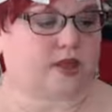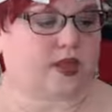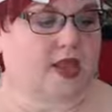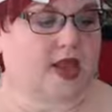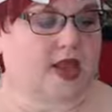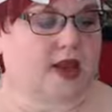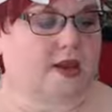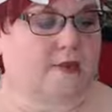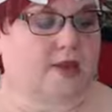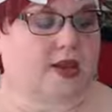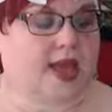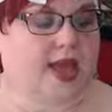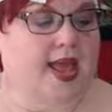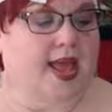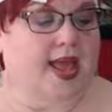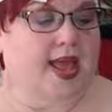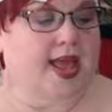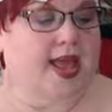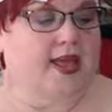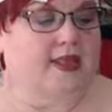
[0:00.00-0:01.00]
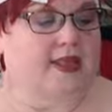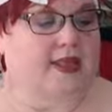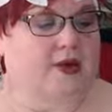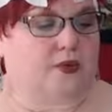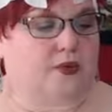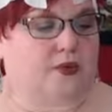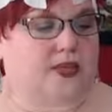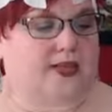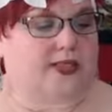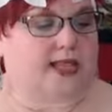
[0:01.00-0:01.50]
um, it
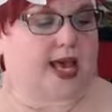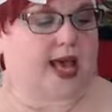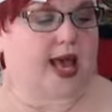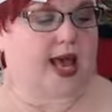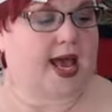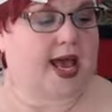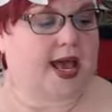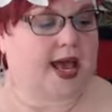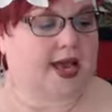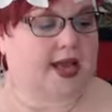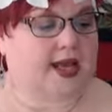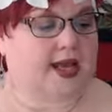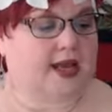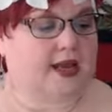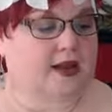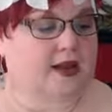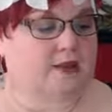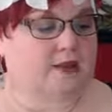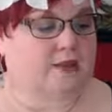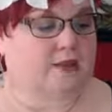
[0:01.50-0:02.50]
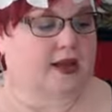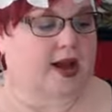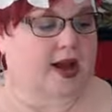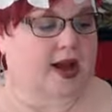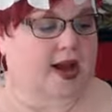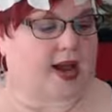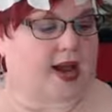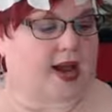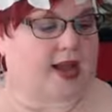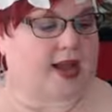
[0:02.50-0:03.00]
was hung
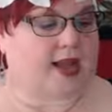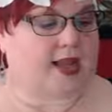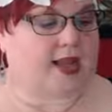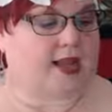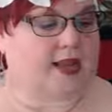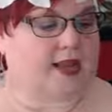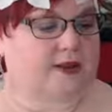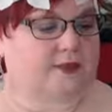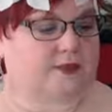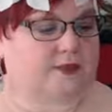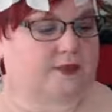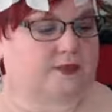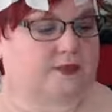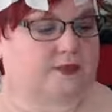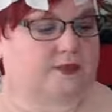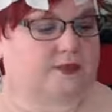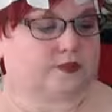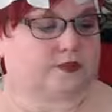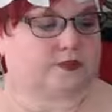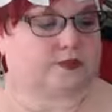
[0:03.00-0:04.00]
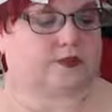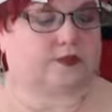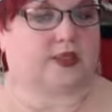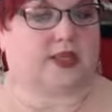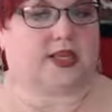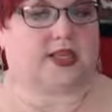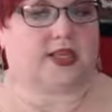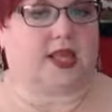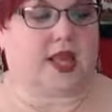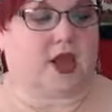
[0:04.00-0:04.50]
by
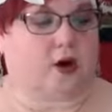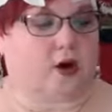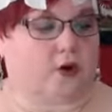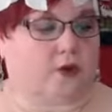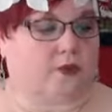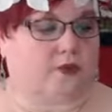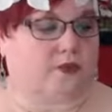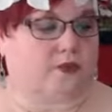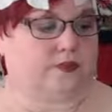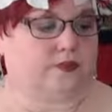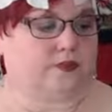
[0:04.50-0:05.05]
in the home